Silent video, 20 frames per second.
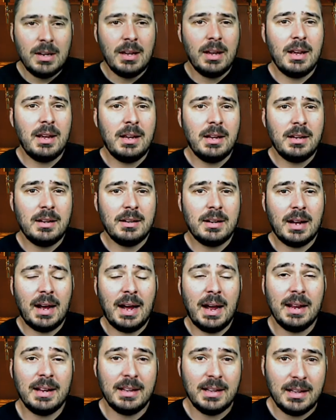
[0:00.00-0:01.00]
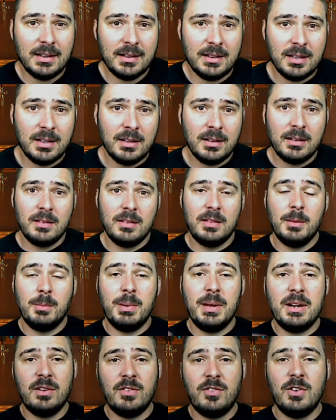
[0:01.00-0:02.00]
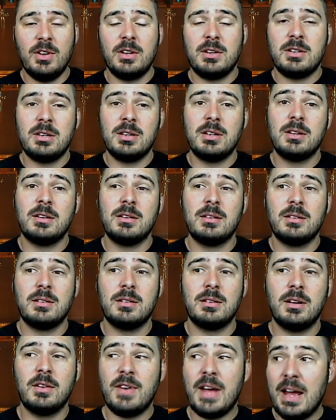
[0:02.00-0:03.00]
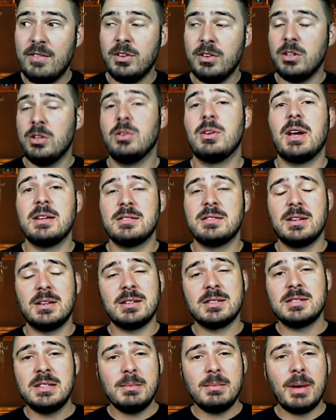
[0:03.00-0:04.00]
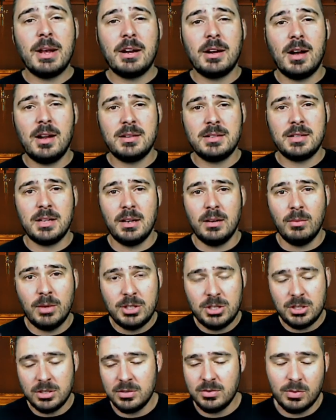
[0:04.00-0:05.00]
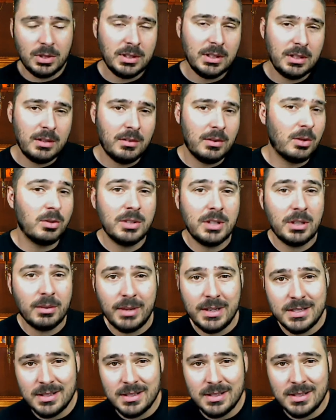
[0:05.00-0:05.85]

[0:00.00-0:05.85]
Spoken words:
And I get the benefit of having you guys get to see my content, which is really the only reason